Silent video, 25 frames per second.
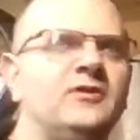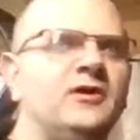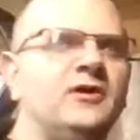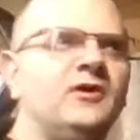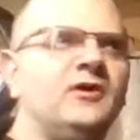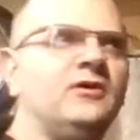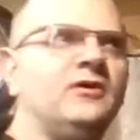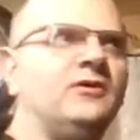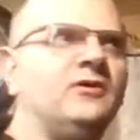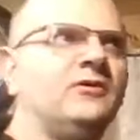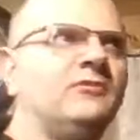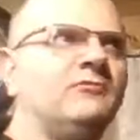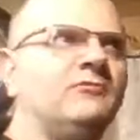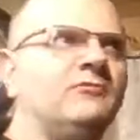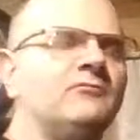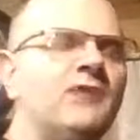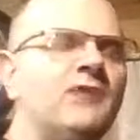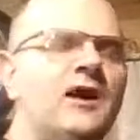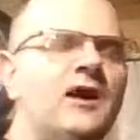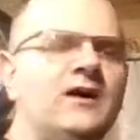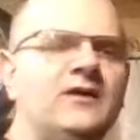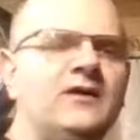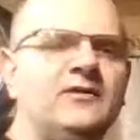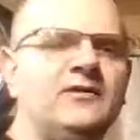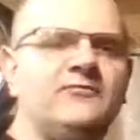They're
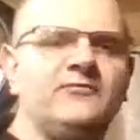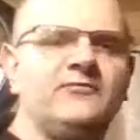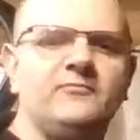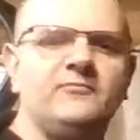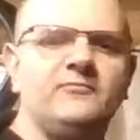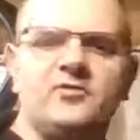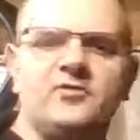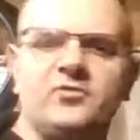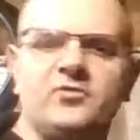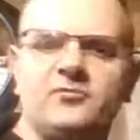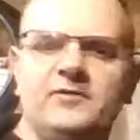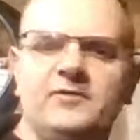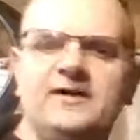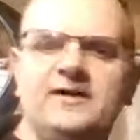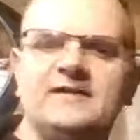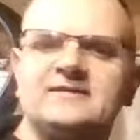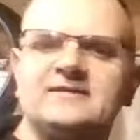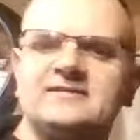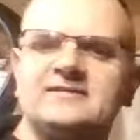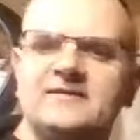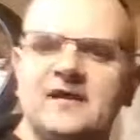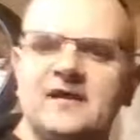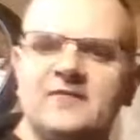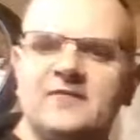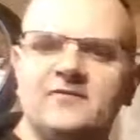riding from 3 to
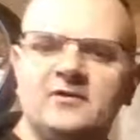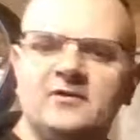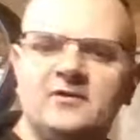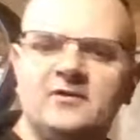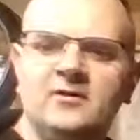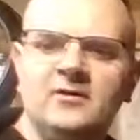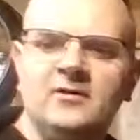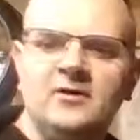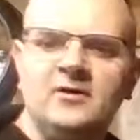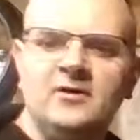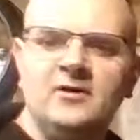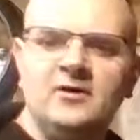7.